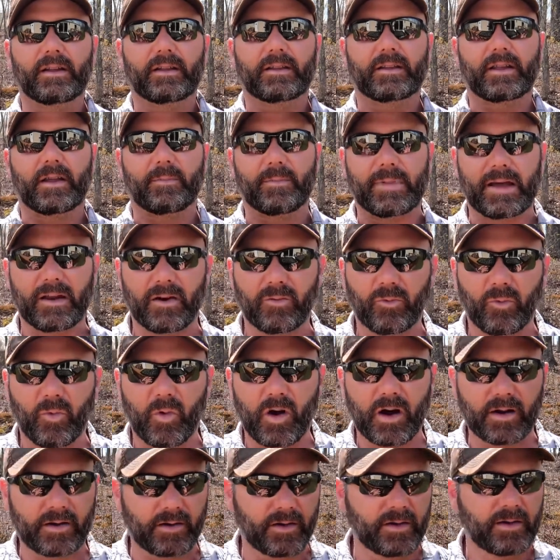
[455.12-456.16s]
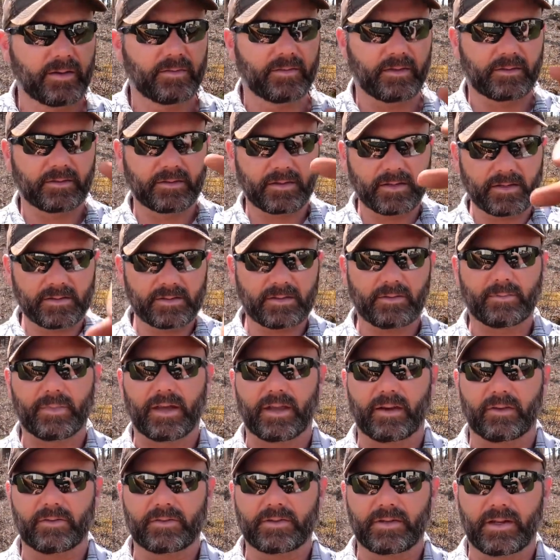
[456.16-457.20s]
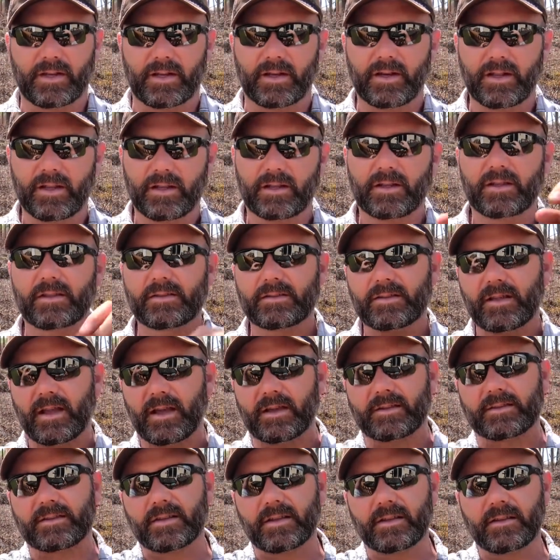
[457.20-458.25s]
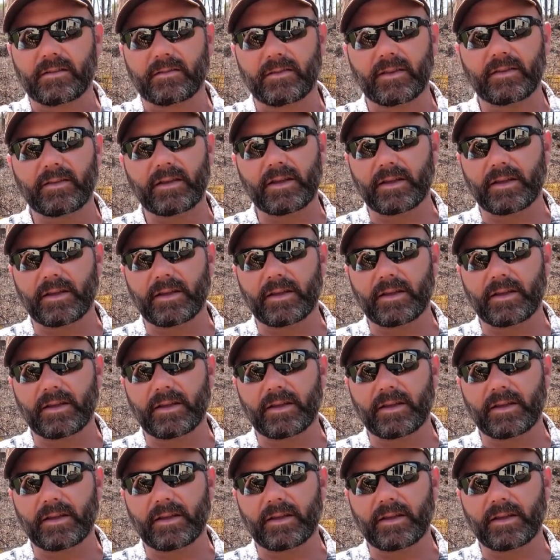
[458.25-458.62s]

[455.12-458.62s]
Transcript: the amount of water that these tomatoes need is less than